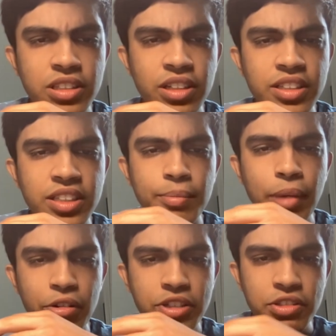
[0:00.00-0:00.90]
skills can
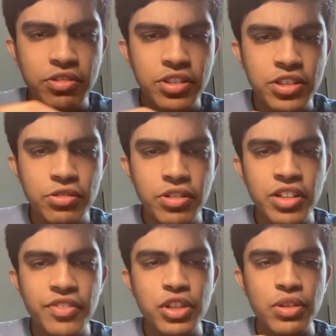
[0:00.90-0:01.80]
empower students through
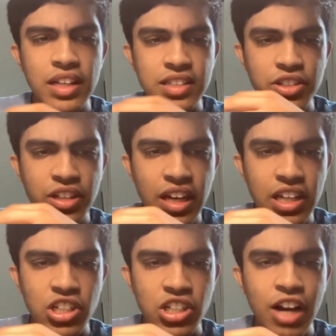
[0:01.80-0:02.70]
individualized
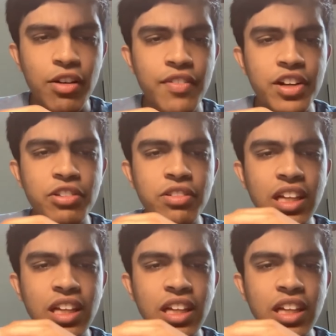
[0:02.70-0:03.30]
education. However, do you